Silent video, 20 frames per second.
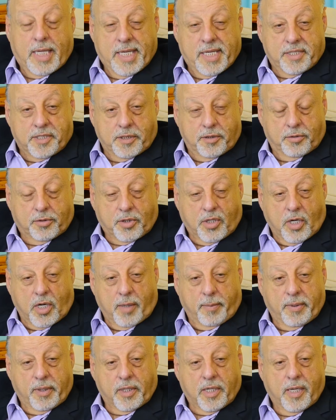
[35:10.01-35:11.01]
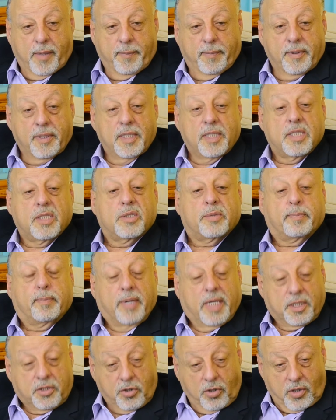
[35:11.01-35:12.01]
Jesus Garber Company
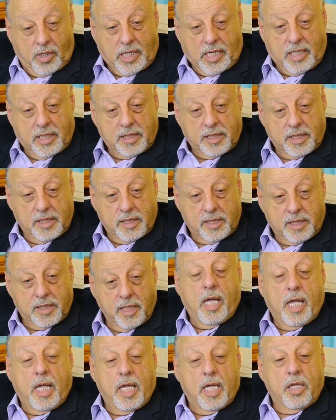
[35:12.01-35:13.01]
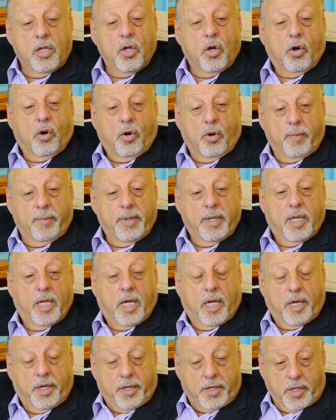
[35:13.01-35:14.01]
specializes in urban
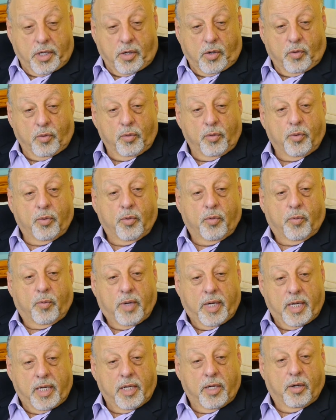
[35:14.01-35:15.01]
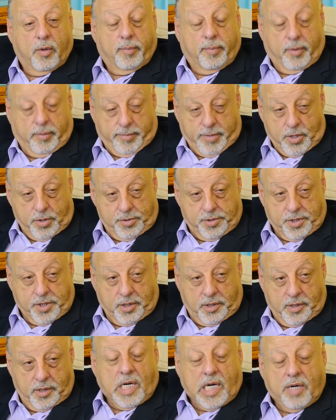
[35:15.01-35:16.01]
adult radio
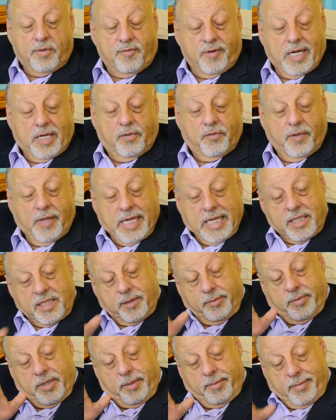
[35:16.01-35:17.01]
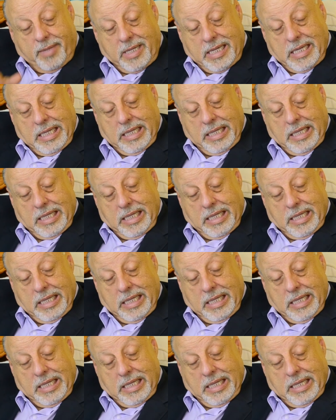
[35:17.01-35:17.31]
promotion. I found that to be my